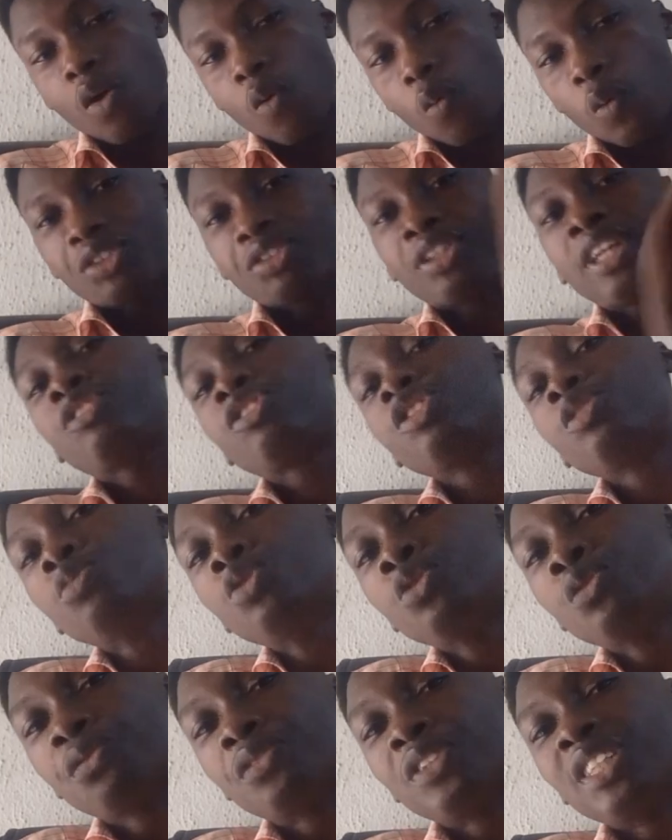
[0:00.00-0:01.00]
We're trying to
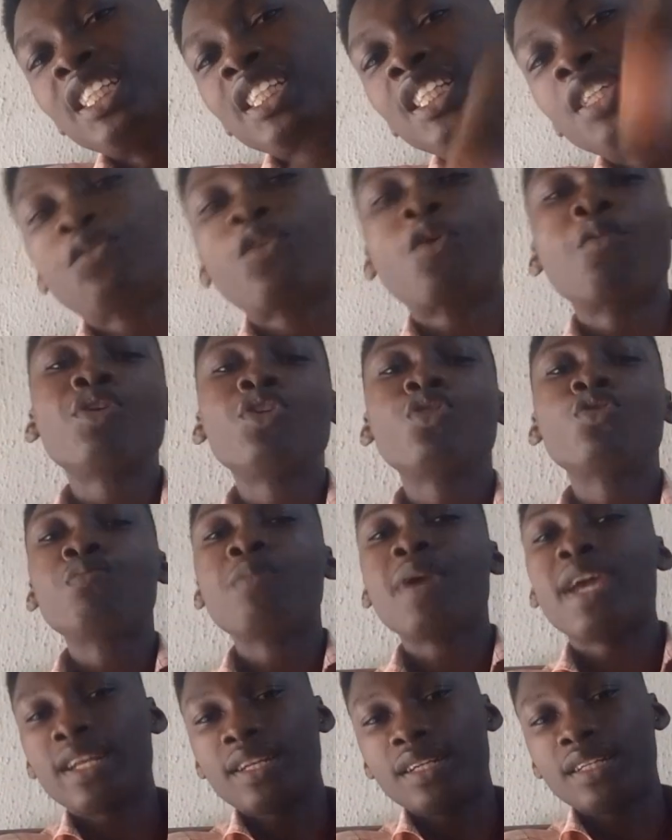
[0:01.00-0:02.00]
remove the need for
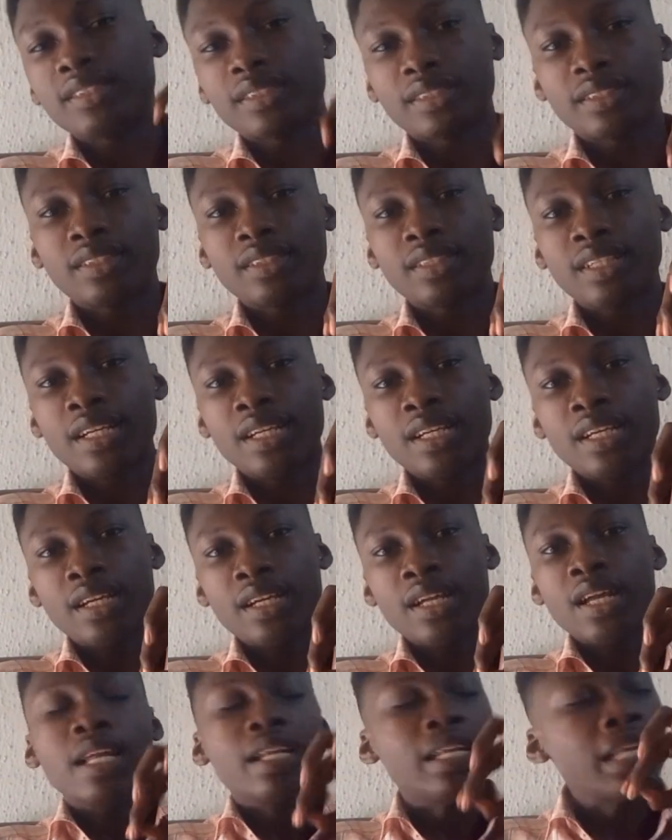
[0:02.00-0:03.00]
middlemen.
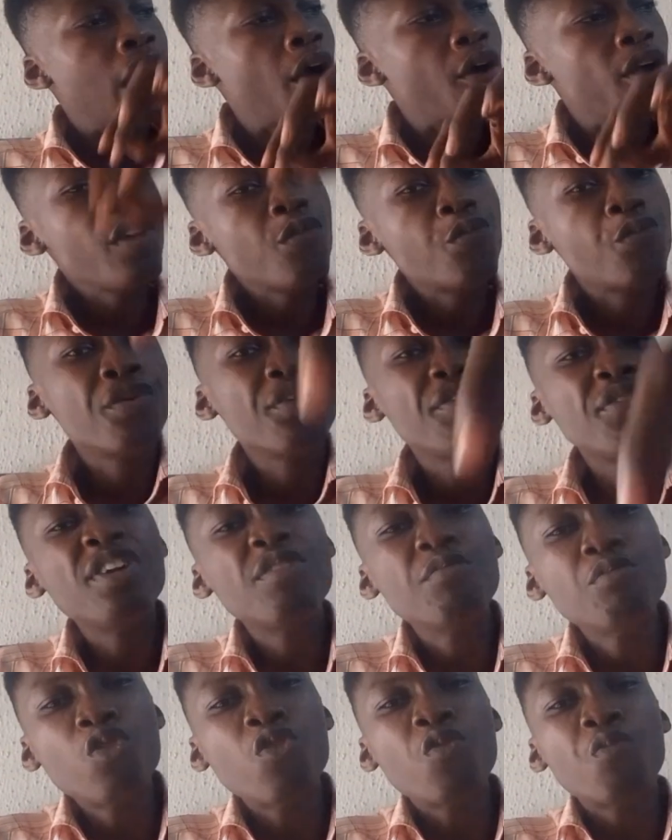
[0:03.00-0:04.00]
Now, if we
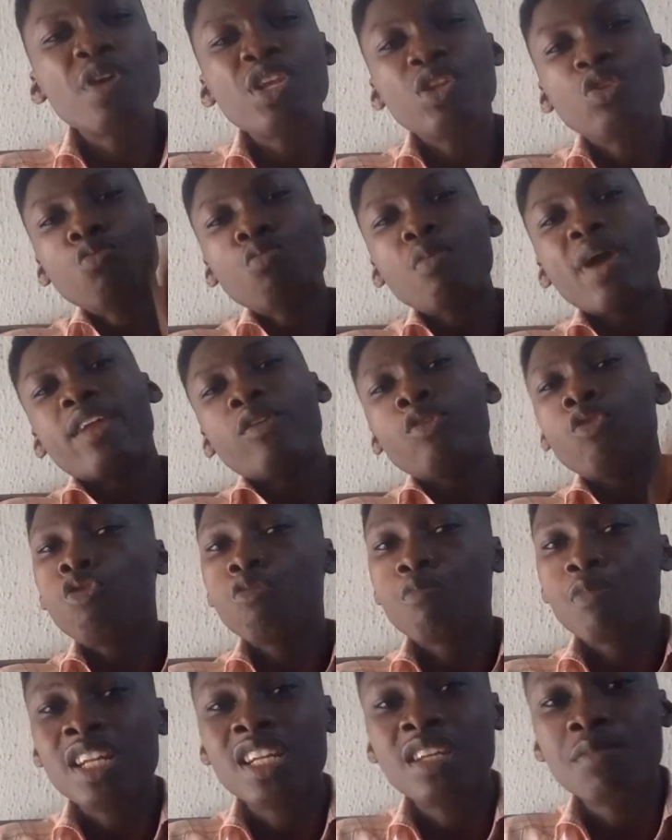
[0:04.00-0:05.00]
remove middlemen, who will
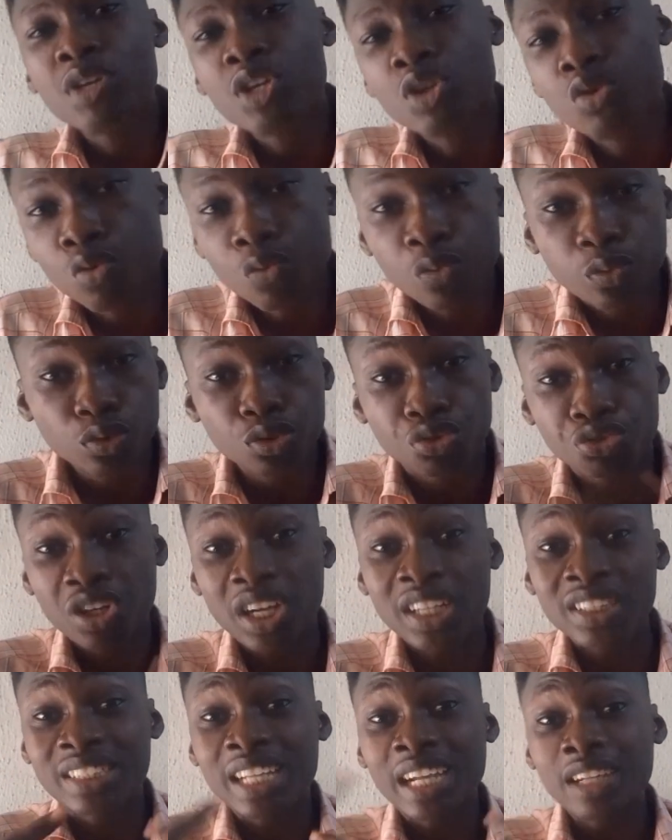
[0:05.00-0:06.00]
be in the middle to
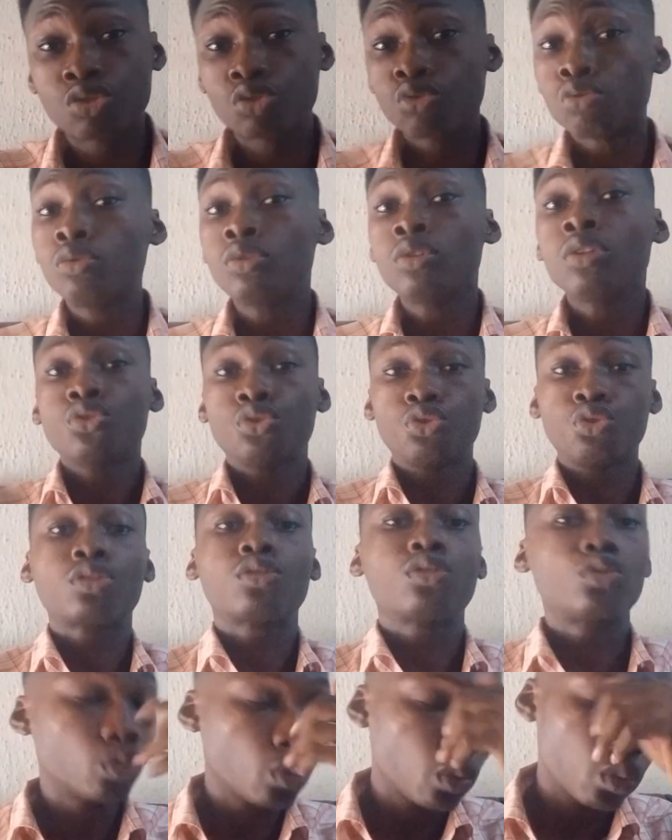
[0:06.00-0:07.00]
transact to
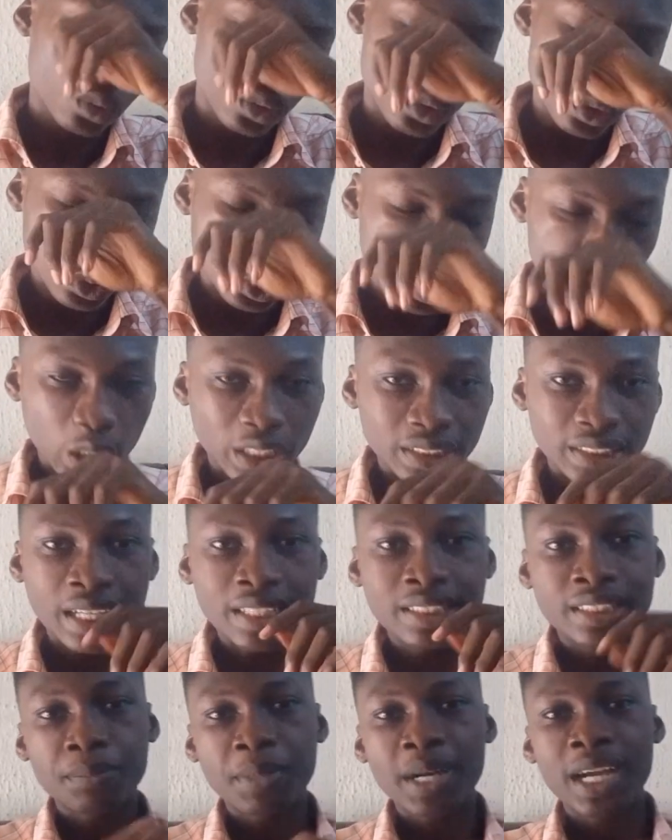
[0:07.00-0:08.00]

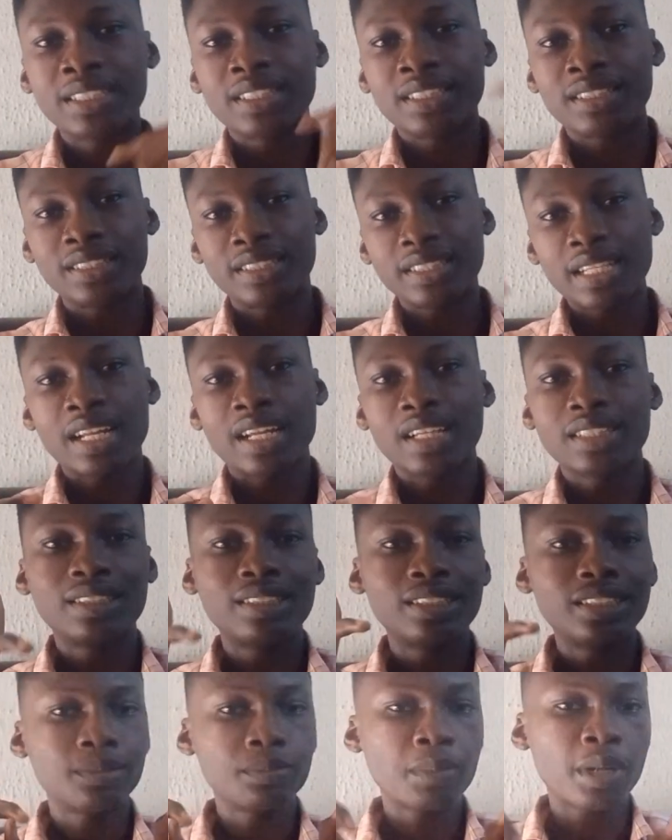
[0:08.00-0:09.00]
transact the buyers and the sellers?
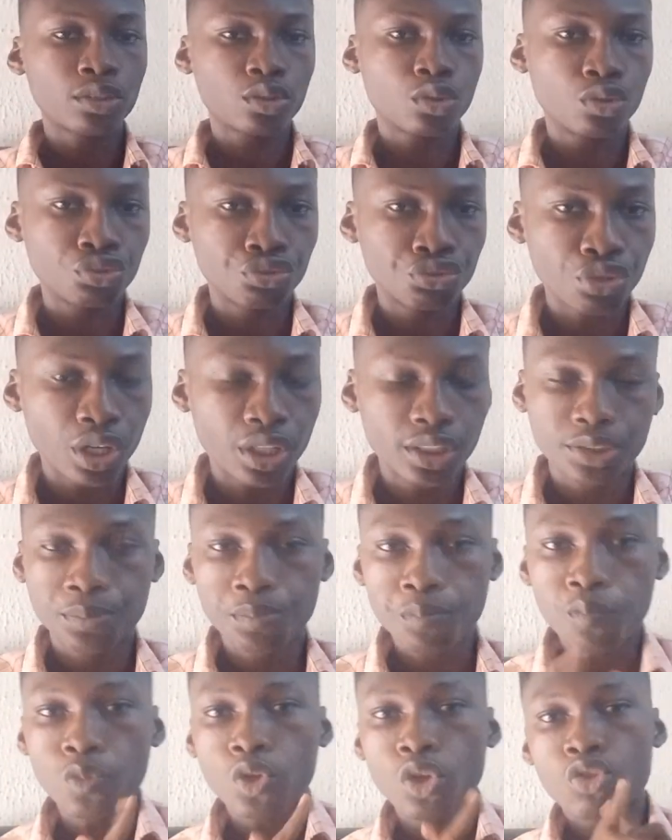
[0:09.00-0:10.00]
The smart contract.
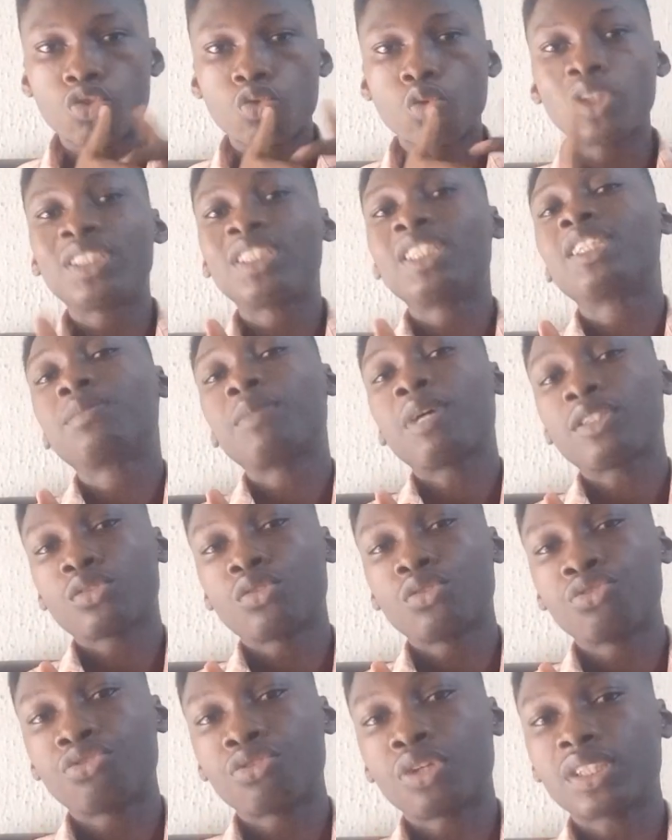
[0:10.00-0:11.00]
So what's the smart
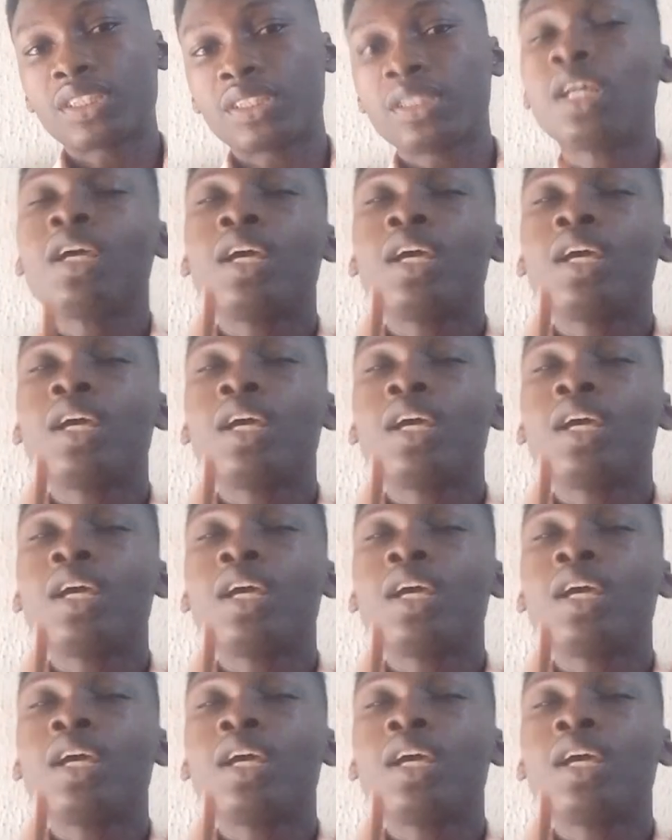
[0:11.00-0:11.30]
contract?